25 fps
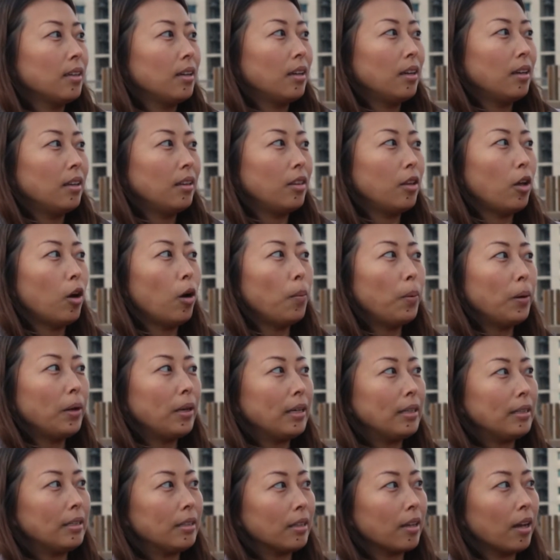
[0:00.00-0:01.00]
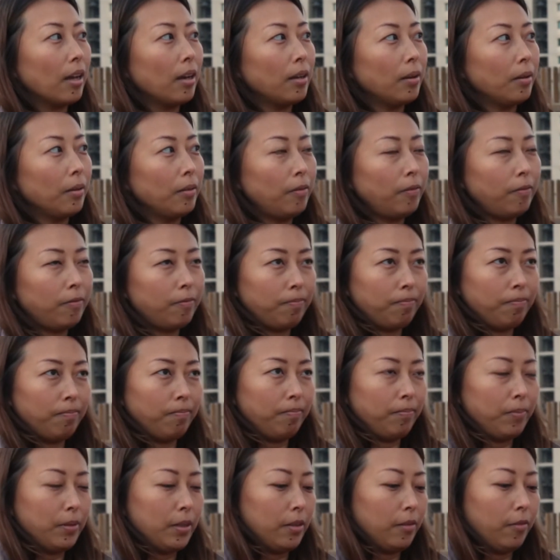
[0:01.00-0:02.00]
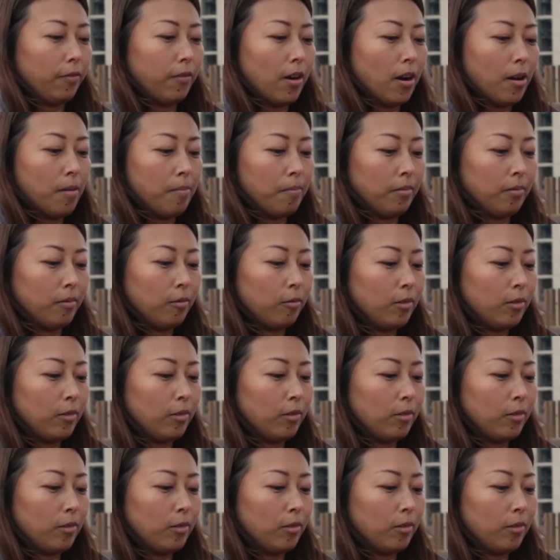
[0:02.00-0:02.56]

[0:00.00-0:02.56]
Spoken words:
Nobody's gonna be from